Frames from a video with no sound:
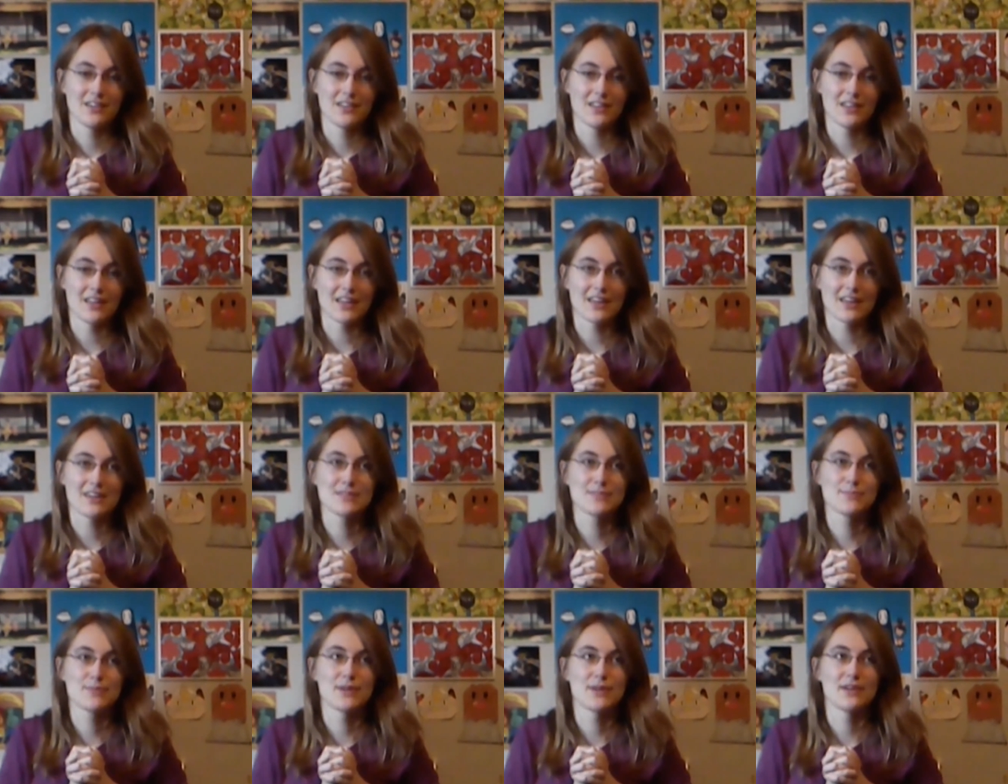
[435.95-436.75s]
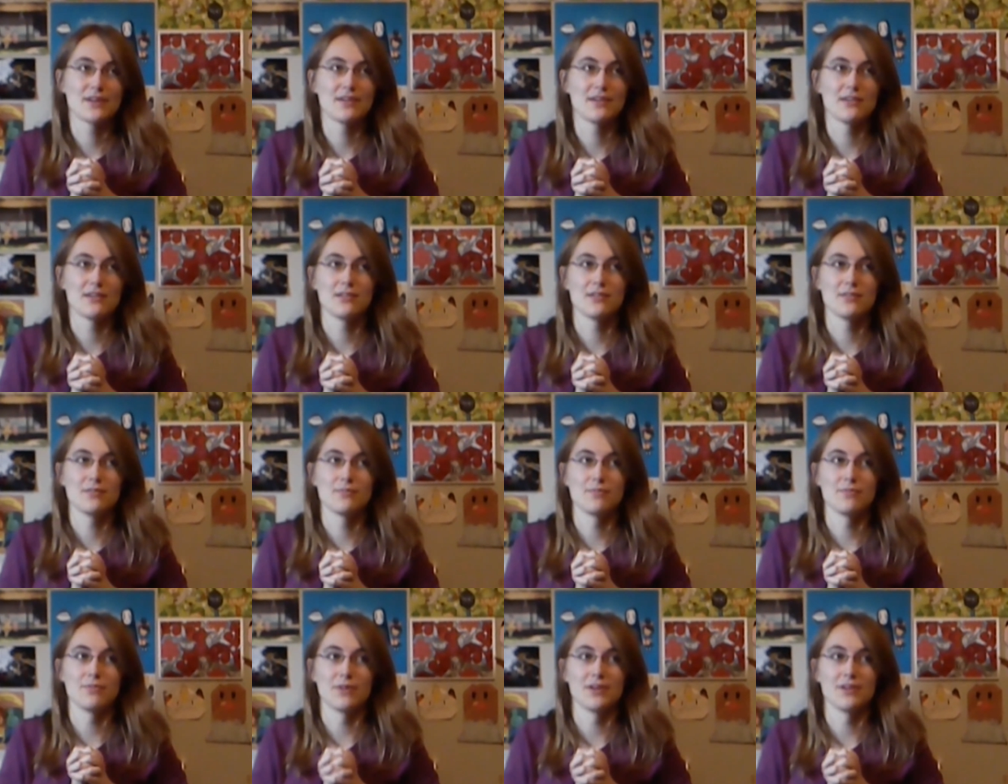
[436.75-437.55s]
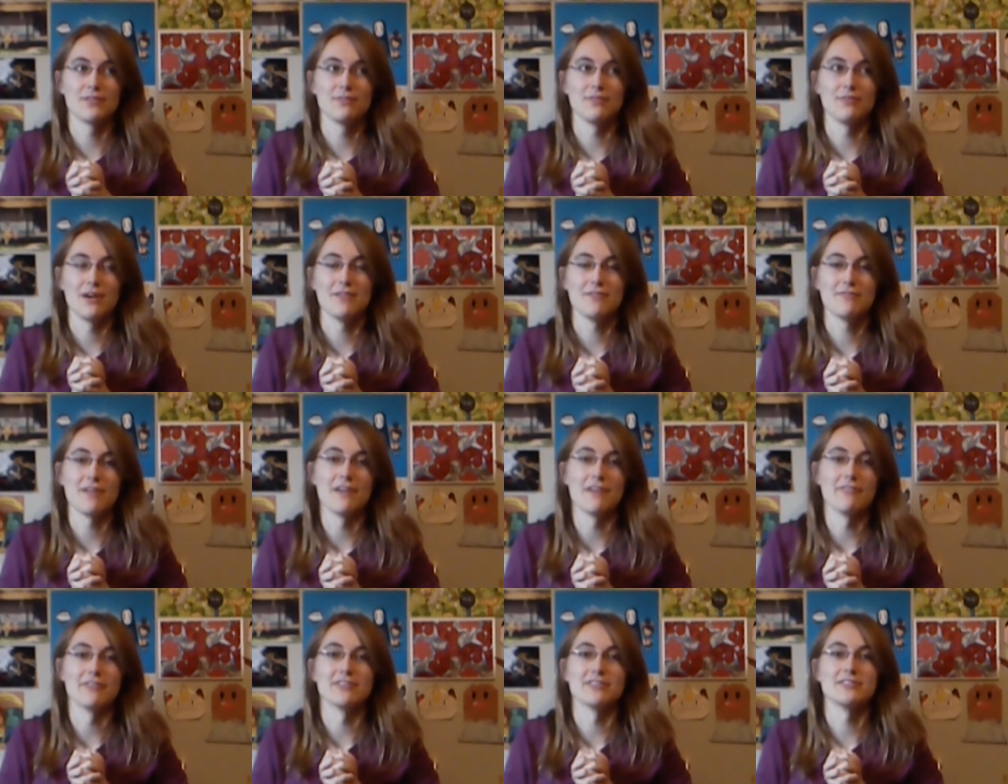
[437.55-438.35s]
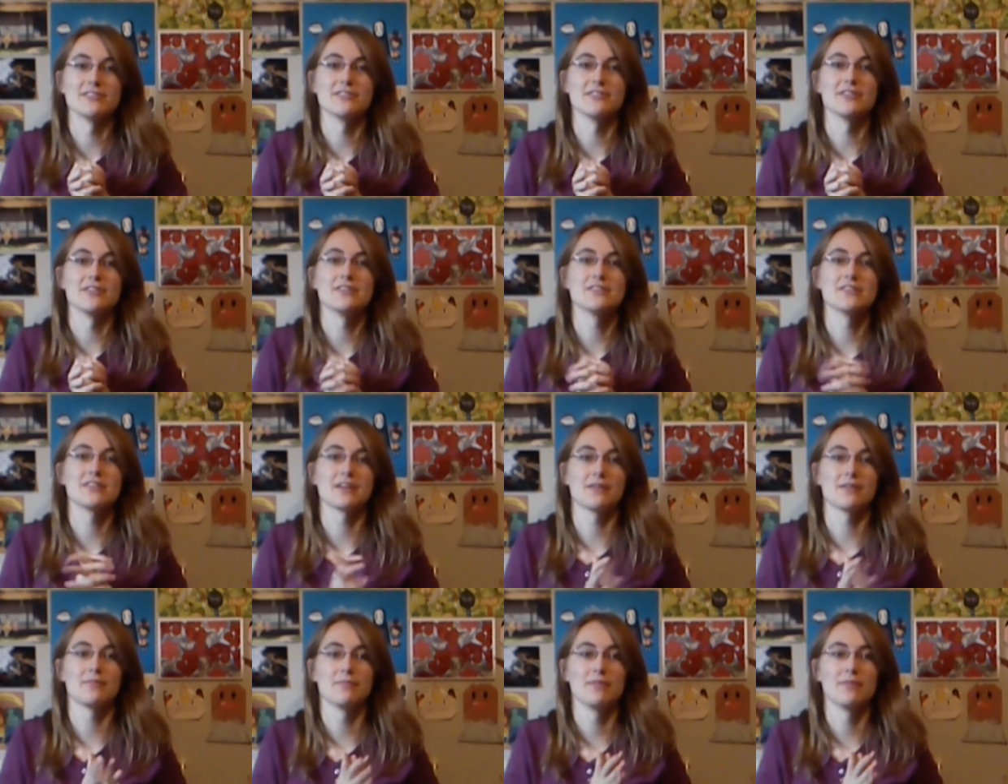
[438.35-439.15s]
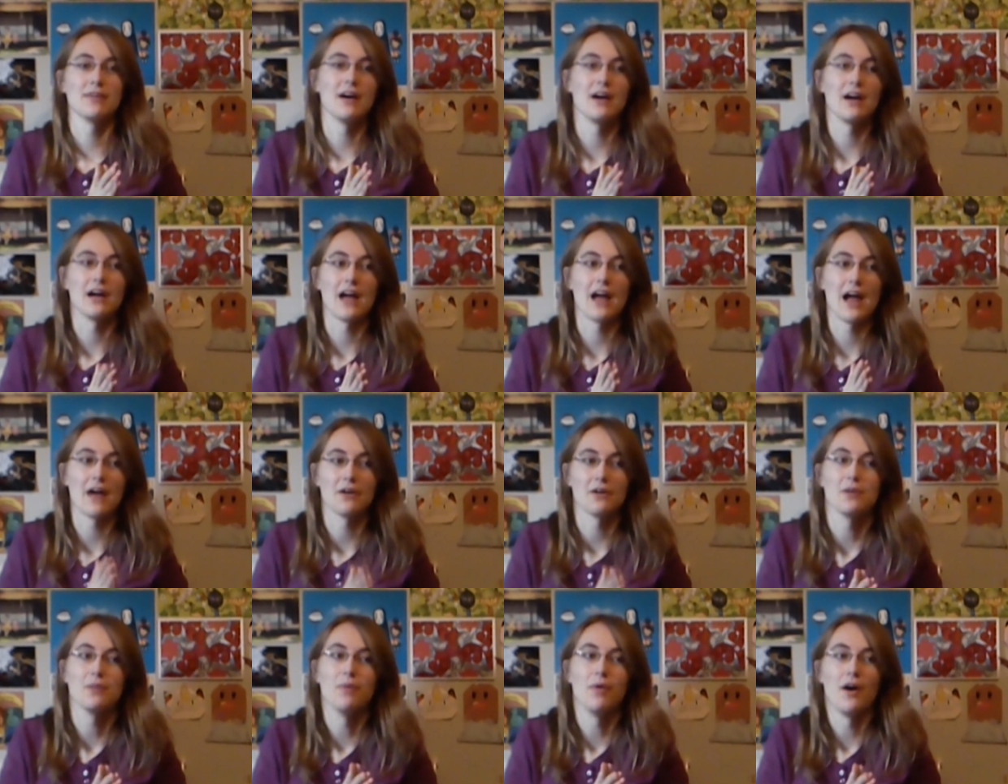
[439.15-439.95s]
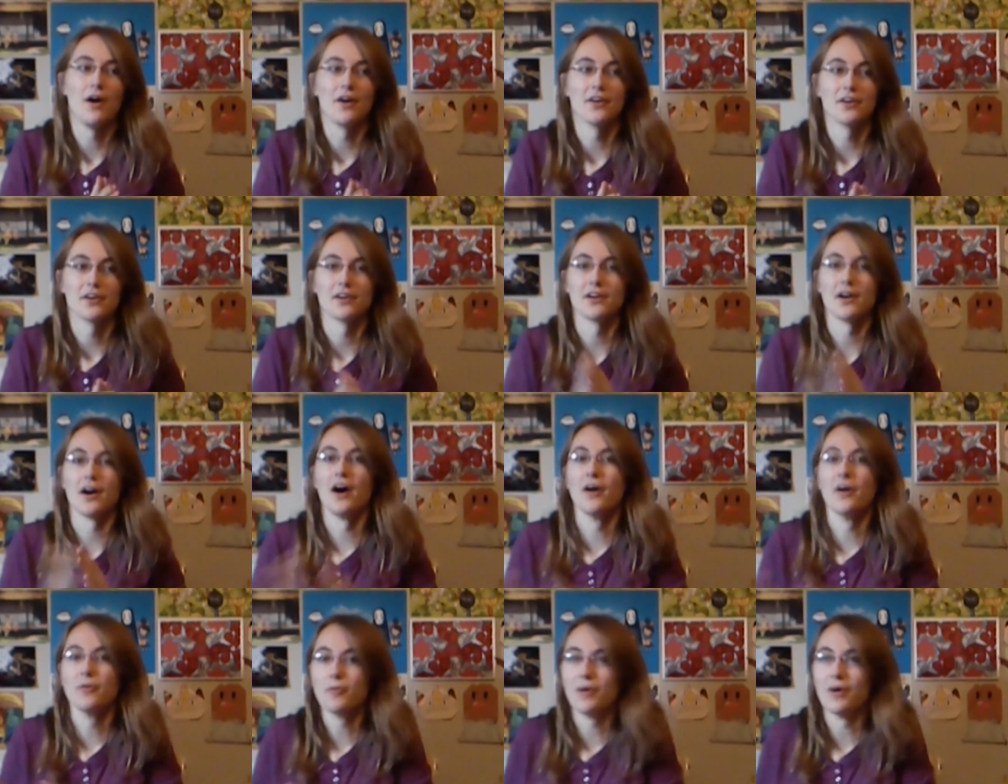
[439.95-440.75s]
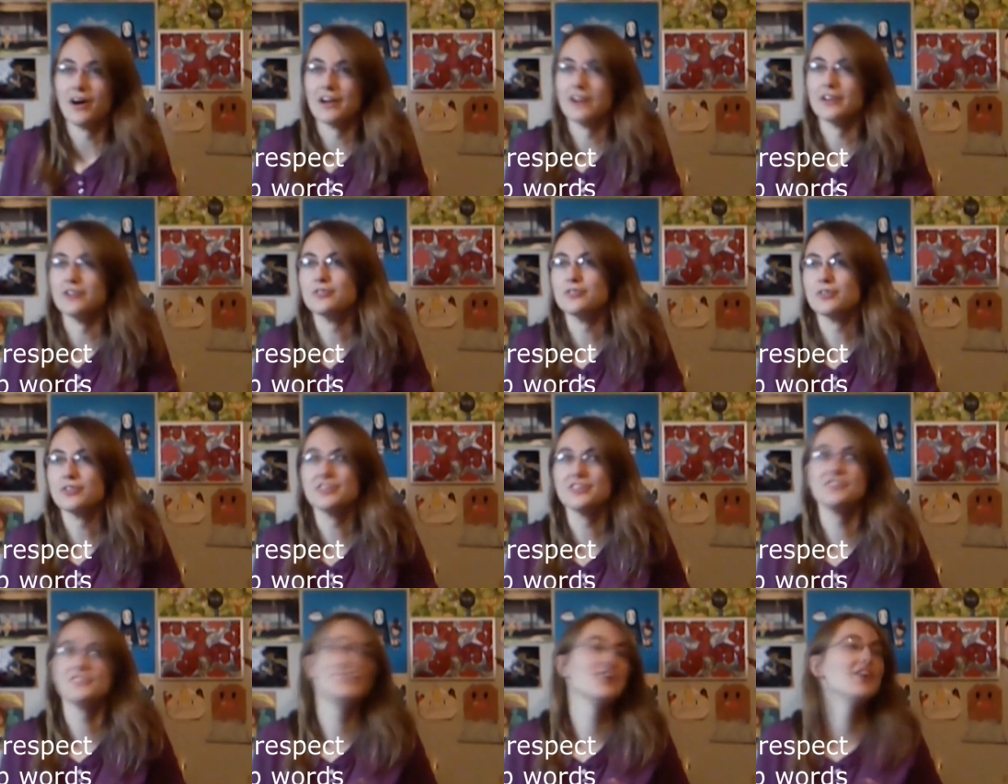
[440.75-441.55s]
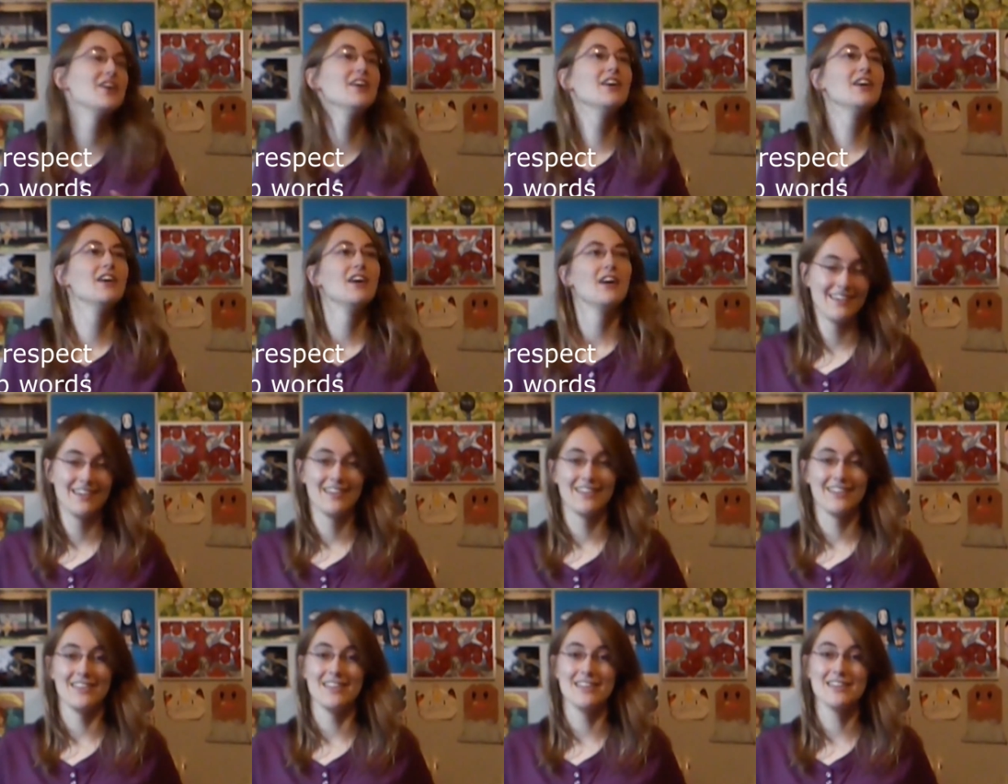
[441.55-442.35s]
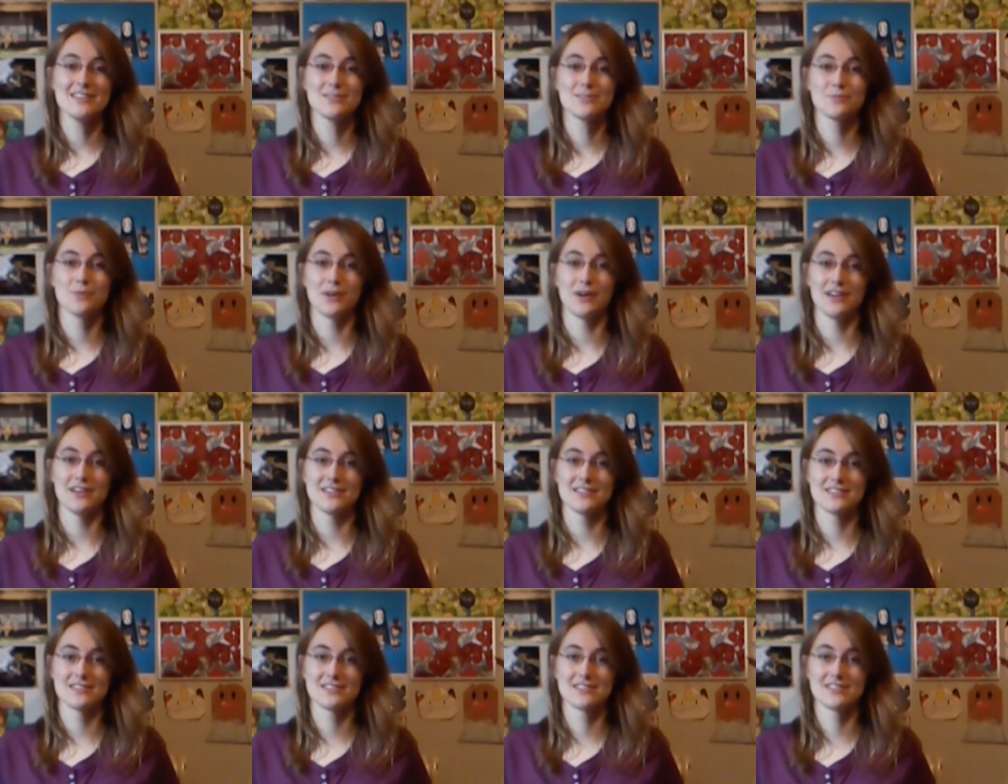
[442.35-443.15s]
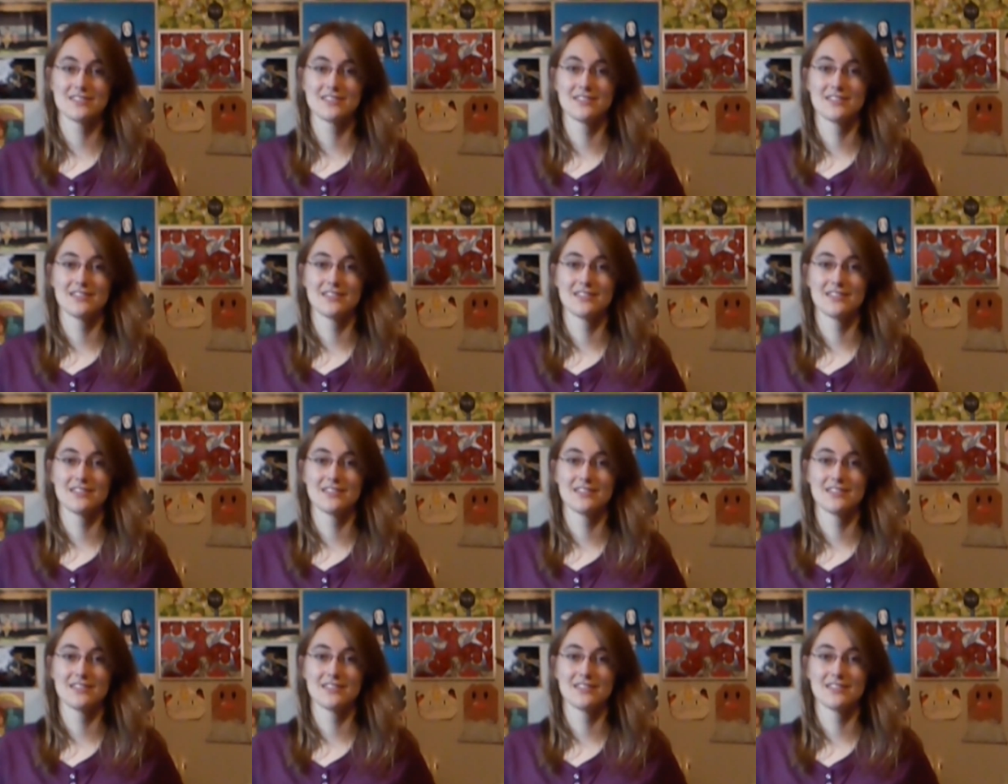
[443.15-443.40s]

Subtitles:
Like, it has been one of my favorite series, like Harry Potter Unwind trilogy. This was